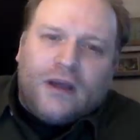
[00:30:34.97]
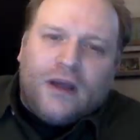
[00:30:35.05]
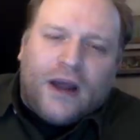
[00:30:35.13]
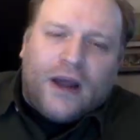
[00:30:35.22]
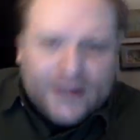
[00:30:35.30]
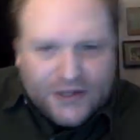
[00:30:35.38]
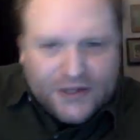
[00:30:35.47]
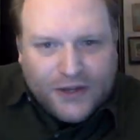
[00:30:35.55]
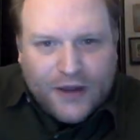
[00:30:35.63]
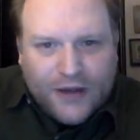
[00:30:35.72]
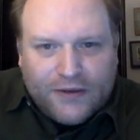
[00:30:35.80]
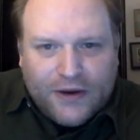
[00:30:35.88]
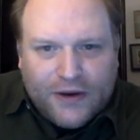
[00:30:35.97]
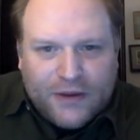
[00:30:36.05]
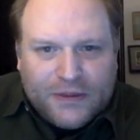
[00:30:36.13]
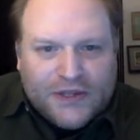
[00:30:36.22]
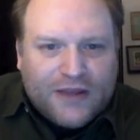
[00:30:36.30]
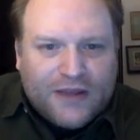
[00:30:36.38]
All right, so I've already been
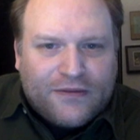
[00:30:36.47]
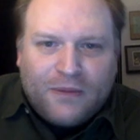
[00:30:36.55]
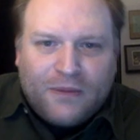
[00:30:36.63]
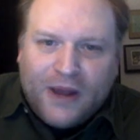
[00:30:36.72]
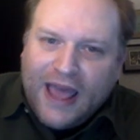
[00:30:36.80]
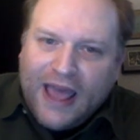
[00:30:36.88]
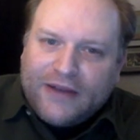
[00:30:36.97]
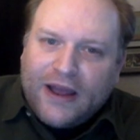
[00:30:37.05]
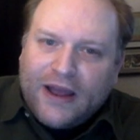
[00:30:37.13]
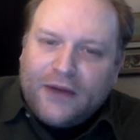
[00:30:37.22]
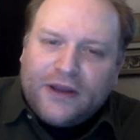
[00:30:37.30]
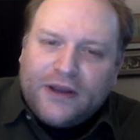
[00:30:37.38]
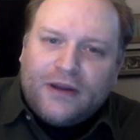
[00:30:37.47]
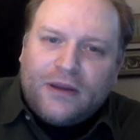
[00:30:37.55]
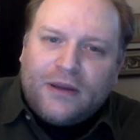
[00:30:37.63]
talking for about a half an hour here